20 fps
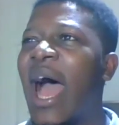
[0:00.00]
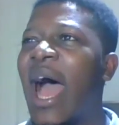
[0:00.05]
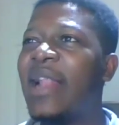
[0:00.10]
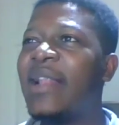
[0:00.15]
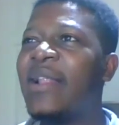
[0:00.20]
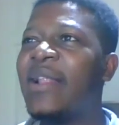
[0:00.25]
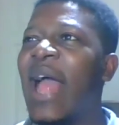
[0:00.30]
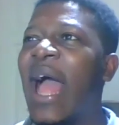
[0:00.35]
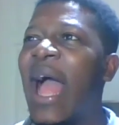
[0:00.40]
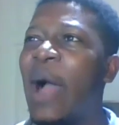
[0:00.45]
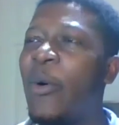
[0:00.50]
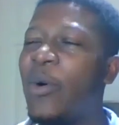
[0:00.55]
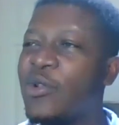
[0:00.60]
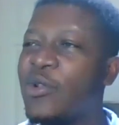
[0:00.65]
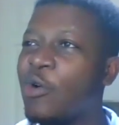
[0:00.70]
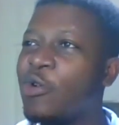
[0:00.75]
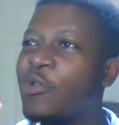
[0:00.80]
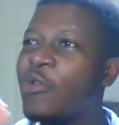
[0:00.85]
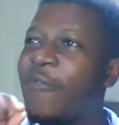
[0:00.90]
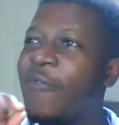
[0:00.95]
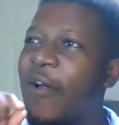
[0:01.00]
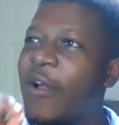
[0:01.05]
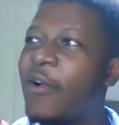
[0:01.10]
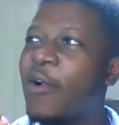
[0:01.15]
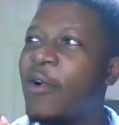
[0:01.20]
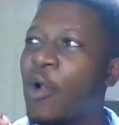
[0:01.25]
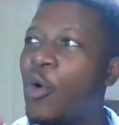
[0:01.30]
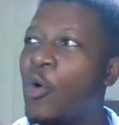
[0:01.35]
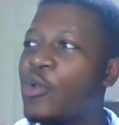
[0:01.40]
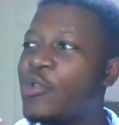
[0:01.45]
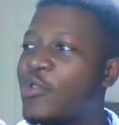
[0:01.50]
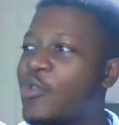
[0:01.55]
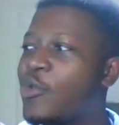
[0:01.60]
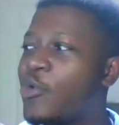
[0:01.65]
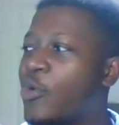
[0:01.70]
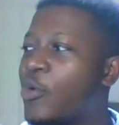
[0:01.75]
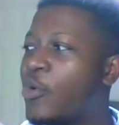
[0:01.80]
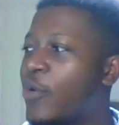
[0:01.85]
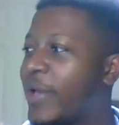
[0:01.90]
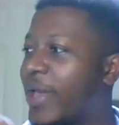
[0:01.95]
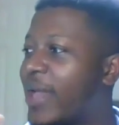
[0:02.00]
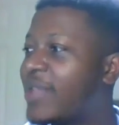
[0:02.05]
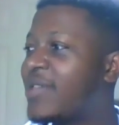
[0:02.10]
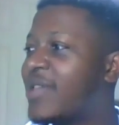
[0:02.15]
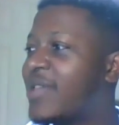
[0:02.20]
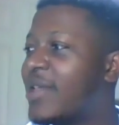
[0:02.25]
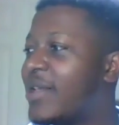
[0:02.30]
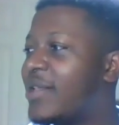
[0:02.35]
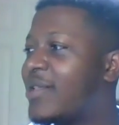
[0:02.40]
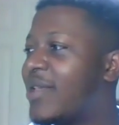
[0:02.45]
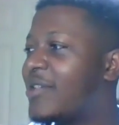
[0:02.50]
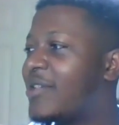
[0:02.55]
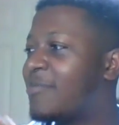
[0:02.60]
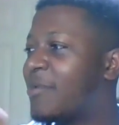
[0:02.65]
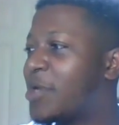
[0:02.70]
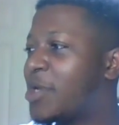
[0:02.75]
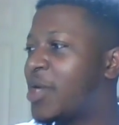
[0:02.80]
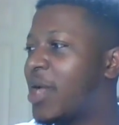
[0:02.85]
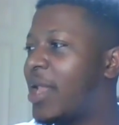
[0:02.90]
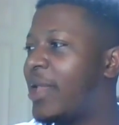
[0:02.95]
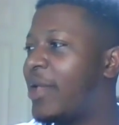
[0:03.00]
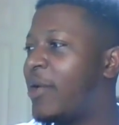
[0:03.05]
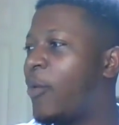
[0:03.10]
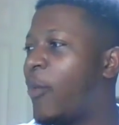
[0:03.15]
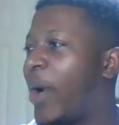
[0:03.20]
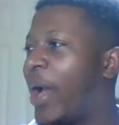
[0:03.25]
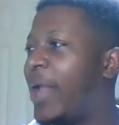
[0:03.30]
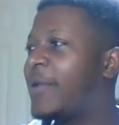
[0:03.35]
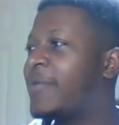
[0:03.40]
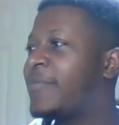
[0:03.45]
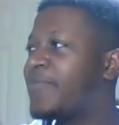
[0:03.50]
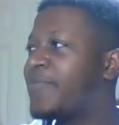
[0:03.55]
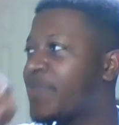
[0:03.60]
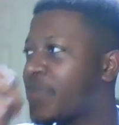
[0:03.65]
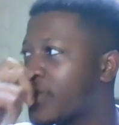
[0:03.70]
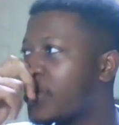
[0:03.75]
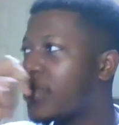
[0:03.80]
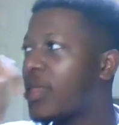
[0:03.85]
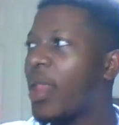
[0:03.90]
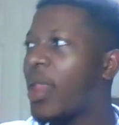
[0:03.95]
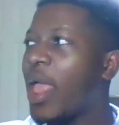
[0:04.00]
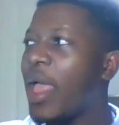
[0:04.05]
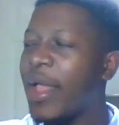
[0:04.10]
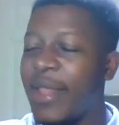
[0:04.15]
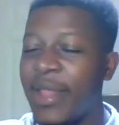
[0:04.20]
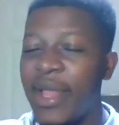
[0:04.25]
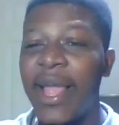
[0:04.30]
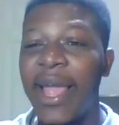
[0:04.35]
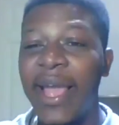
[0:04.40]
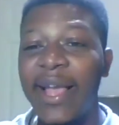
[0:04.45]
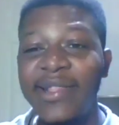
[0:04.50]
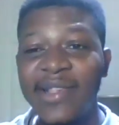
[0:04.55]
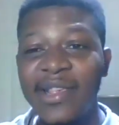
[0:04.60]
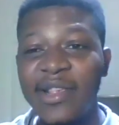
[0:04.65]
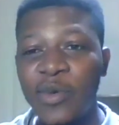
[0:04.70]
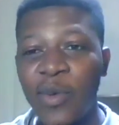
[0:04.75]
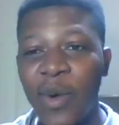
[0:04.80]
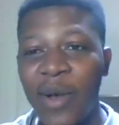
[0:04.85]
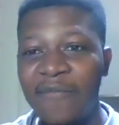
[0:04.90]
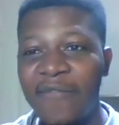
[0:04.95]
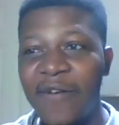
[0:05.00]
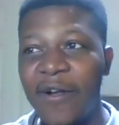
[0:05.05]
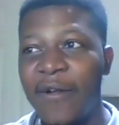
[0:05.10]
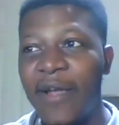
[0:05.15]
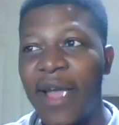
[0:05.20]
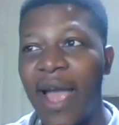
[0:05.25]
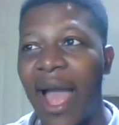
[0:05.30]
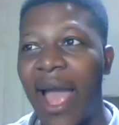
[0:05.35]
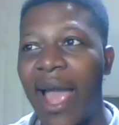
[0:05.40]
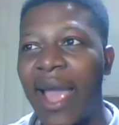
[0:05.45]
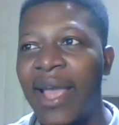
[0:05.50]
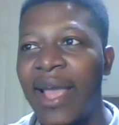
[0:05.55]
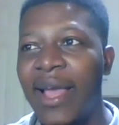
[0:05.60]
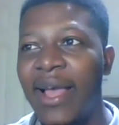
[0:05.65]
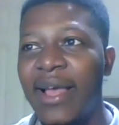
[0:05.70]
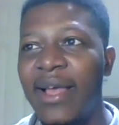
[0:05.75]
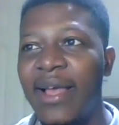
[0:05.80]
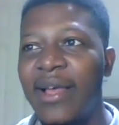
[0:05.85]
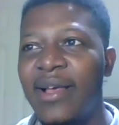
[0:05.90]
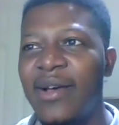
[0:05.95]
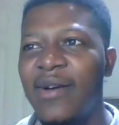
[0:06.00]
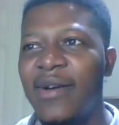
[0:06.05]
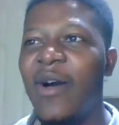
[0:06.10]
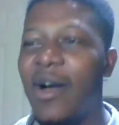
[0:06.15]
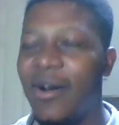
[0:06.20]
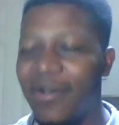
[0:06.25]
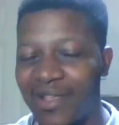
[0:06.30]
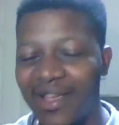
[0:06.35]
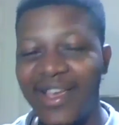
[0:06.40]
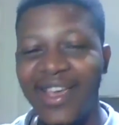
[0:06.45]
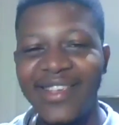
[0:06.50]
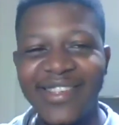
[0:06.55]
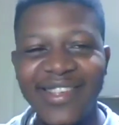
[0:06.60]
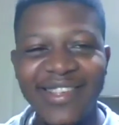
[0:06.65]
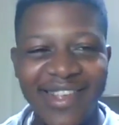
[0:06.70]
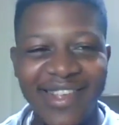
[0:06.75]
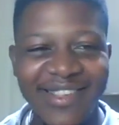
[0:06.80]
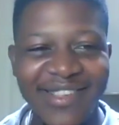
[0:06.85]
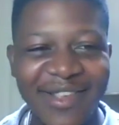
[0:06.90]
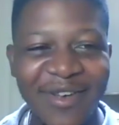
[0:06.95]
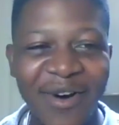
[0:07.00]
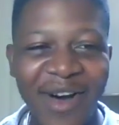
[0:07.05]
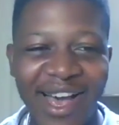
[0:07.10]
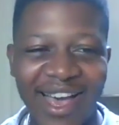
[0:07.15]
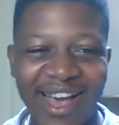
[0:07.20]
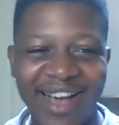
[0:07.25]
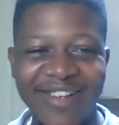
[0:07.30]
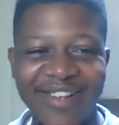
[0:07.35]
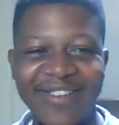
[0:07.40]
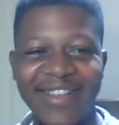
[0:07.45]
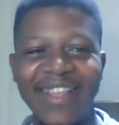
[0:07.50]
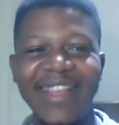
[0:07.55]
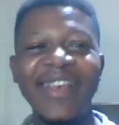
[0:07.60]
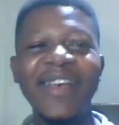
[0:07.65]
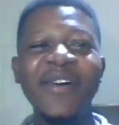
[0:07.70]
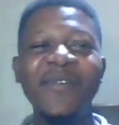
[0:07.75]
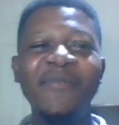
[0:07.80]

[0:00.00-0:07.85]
And I was also very close to getting it, especially when the cases were very high. Well, the cases are still high actually.